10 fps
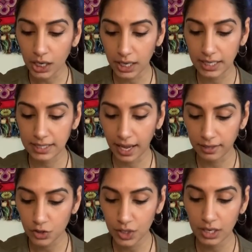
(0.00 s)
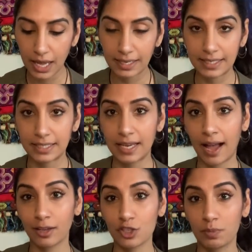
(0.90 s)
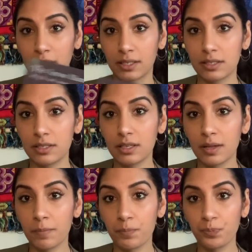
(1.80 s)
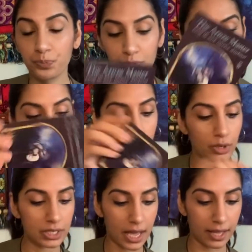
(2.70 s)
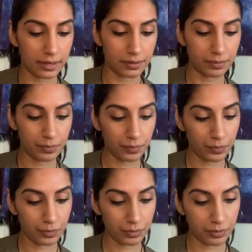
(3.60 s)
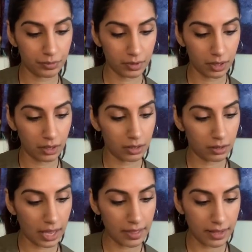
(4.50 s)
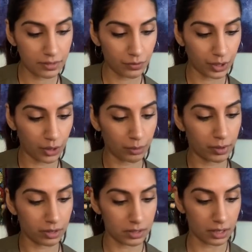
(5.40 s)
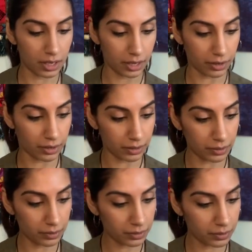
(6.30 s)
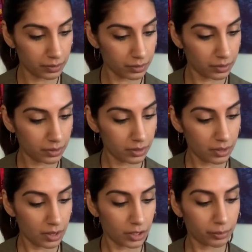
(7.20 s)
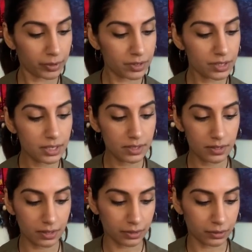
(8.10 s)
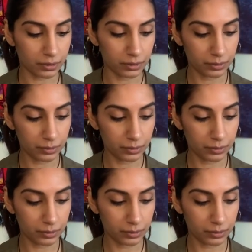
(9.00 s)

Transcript: intention and detachment. Number 10. Okay, that's for your person here. Your person is still.